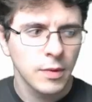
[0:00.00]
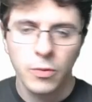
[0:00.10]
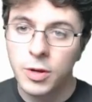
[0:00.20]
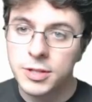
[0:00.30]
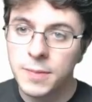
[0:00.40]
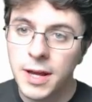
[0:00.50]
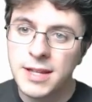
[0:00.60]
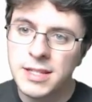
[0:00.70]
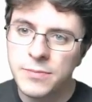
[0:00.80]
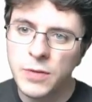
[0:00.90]
What's up,
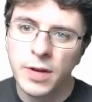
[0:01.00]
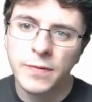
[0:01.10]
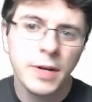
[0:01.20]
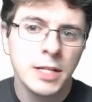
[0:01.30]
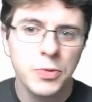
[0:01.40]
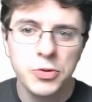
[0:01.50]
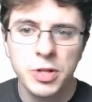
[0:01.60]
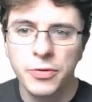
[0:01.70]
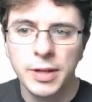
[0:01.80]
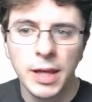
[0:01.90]
guys? I'm G5 Cosmos here
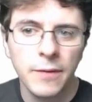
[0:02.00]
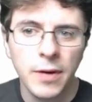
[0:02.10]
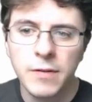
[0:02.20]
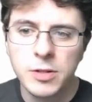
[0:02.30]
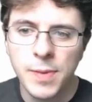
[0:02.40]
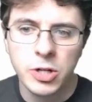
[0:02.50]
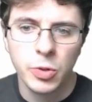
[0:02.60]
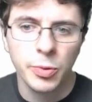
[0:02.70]
for Game 5 Smasher.